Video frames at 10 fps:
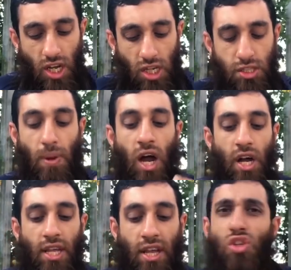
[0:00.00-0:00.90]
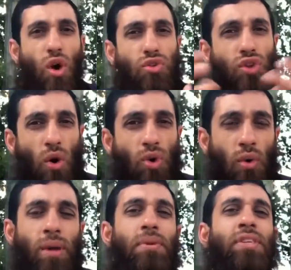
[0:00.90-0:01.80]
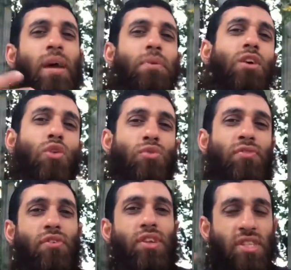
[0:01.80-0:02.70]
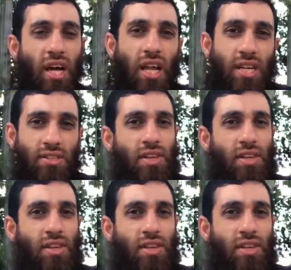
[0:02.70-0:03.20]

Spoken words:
Isfahaniyya. So those who don't know, Ibn Taymiyyah wrote different risalats,